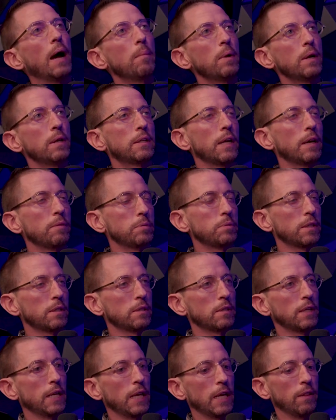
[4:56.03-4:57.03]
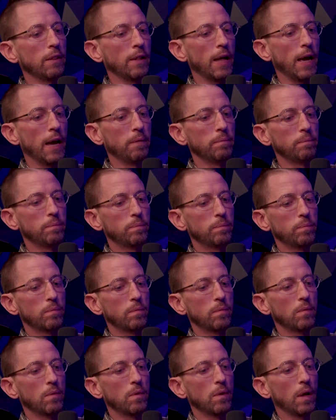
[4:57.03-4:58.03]
I'm in a tough position in that
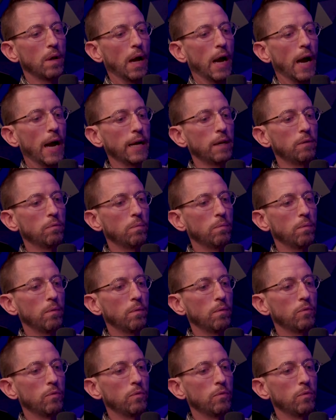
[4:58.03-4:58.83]
I